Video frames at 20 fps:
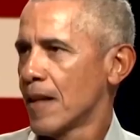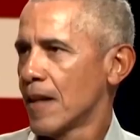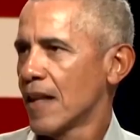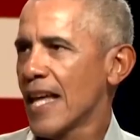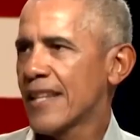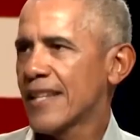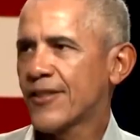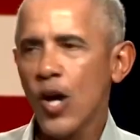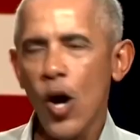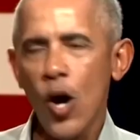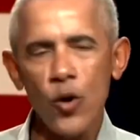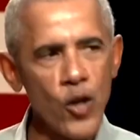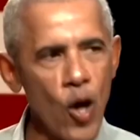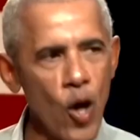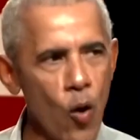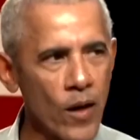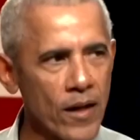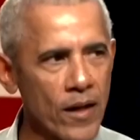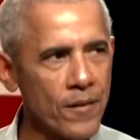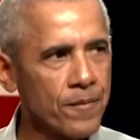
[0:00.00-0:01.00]
Let's go
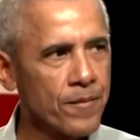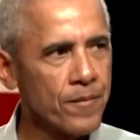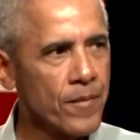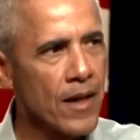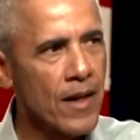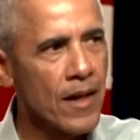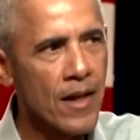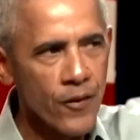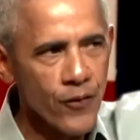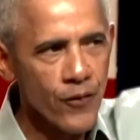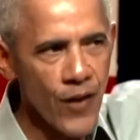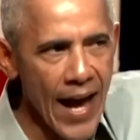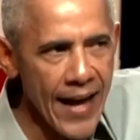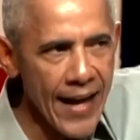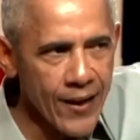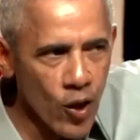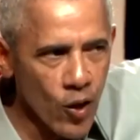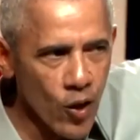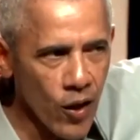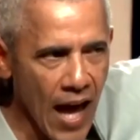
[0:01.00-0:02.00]
do it.
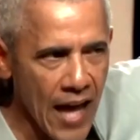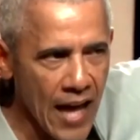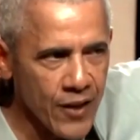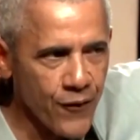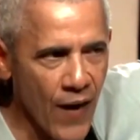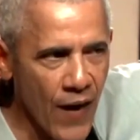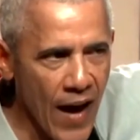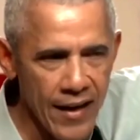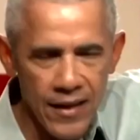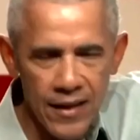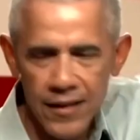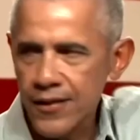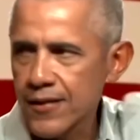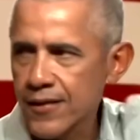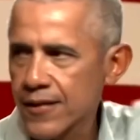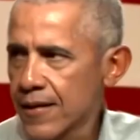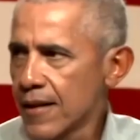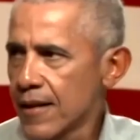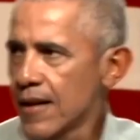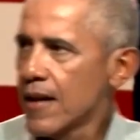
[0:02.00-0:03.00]
Thank you, Las Vegas.
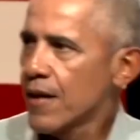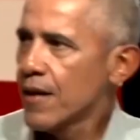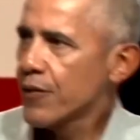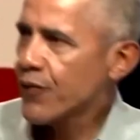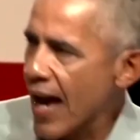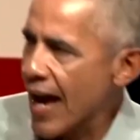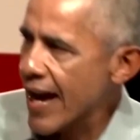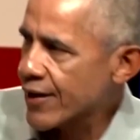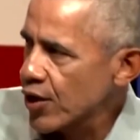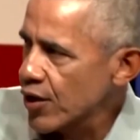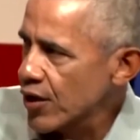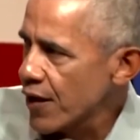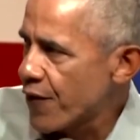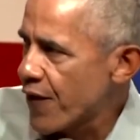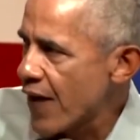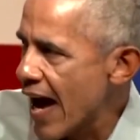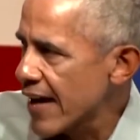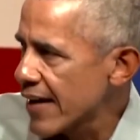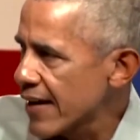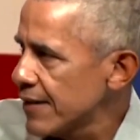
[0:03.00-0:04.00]
Thank you,
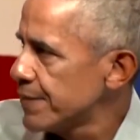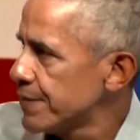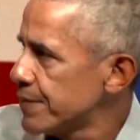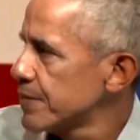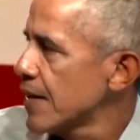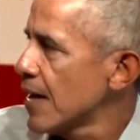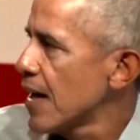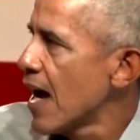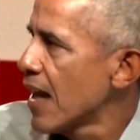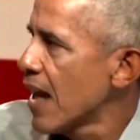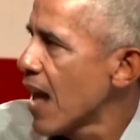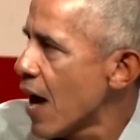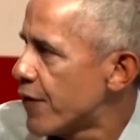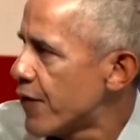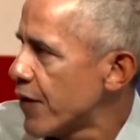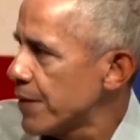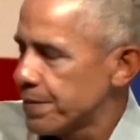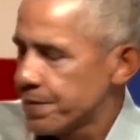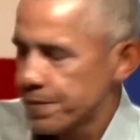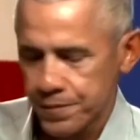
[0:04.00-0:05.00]
Nevada. I love
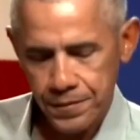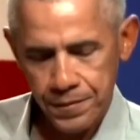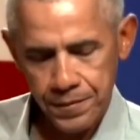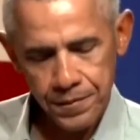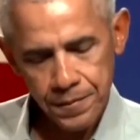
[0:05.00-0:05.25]
you.